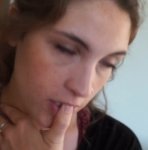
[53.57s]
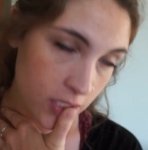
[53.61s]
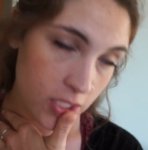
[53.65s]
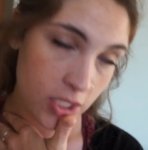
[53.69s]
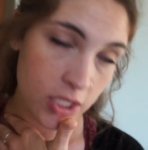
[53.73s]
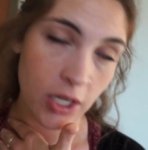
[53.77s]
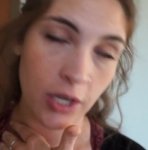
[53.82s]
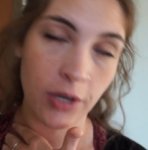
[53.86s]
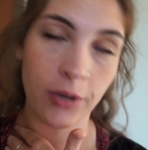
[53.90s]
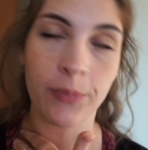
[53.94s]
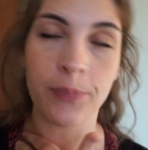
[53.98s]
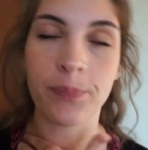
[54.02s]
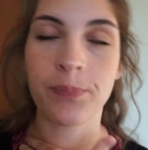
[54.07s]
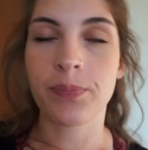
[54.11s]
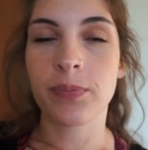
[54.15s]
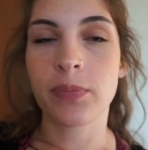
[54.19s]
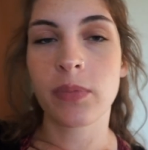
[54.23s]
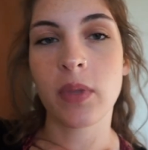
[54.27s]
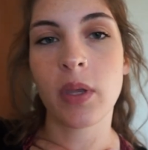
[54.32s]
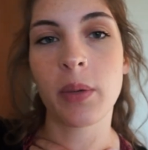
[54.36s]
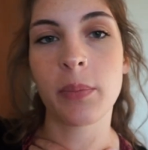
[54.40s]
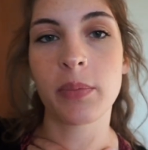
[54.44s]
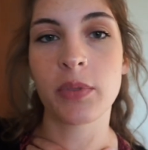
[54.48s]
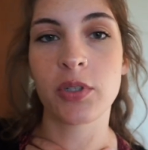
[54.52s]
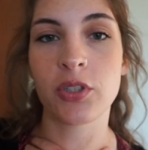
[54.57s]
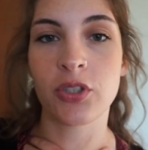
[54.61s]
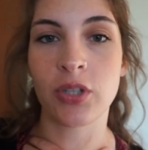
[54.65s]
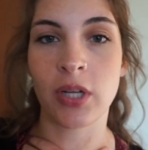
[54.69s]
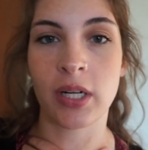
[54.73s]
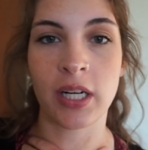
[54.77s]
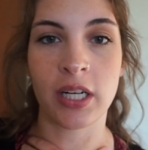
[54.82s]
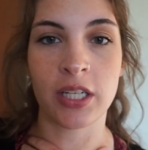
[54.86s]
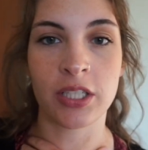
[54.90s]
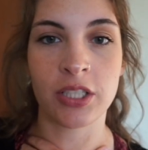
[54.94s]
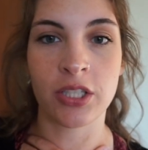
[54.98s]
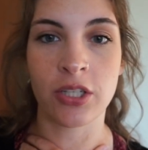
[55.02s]
so I'm gonna try
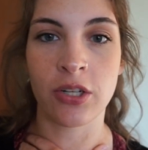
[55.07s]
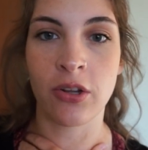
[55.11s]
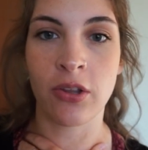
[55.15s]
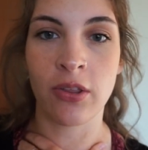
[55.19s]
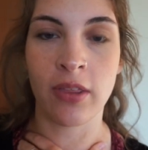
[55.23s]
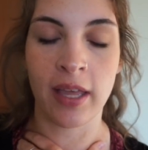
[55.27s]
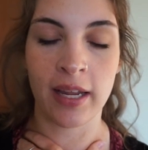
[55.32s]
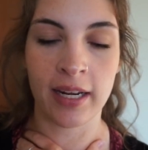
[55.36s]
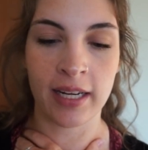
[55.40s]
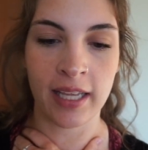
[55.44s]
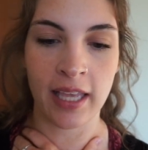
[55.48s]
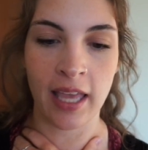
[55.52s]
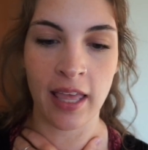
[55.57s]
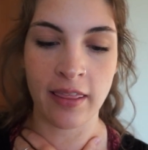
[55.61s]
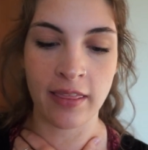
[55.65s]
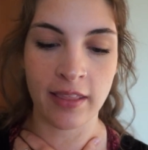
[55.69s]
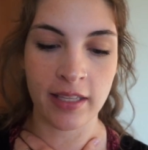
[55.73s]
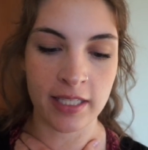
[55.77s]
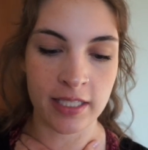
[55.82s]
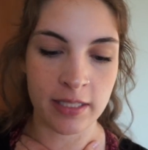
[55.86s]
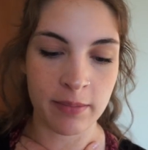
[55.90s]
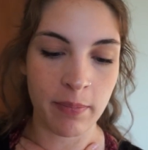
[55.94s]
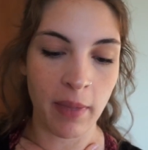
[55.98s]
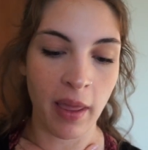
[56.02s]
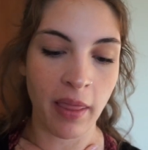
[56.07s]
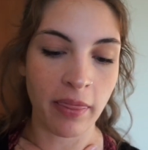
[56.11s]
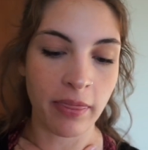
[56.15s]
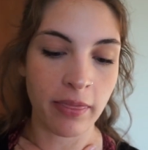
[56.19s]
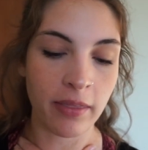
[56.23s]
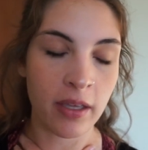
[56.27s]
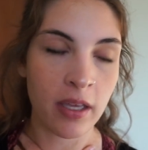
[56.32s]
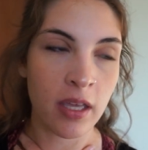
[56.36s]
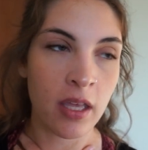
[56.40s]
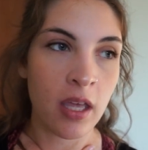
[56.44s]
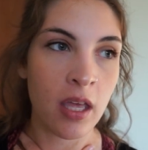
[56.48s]
not to do that again this month.